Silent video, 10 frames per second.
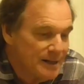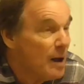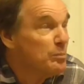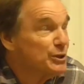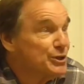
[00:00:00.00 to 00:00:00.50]

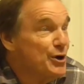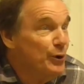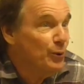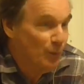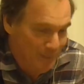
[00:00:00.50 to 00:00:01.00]
Number
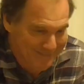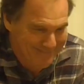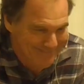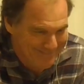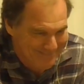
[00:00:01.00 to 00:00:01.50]
2,
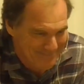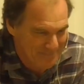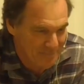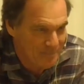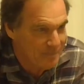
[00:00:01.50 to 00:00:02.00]

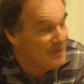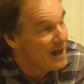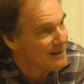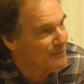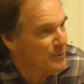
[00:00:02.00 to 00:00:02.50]

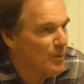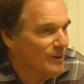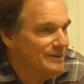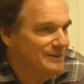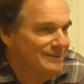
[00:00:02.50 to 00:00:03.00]
not
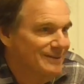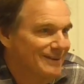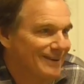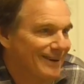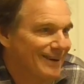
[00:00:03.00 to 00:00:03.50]
everyone
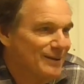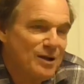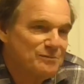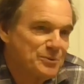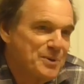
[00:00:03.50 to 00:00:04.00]

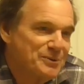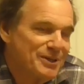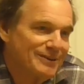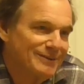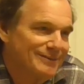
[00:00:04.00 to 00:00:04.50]
loves
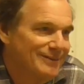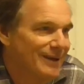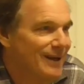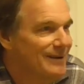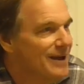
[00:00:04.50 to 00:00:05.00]
music.
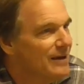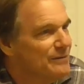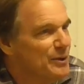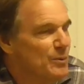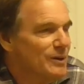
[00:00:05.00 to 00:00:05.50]
Not
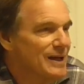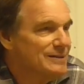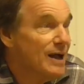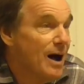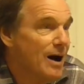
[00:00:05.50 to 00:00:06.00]
everyone
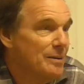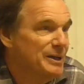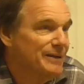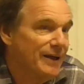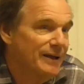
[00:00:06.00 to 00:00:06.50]
has a
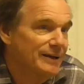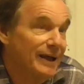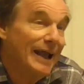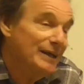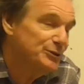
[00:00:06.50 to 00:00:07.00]
hobby they
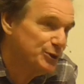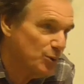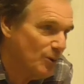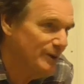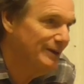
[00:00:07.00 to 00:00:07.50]

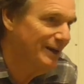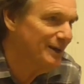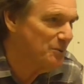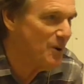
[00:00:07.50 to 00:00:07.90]
enjoy in a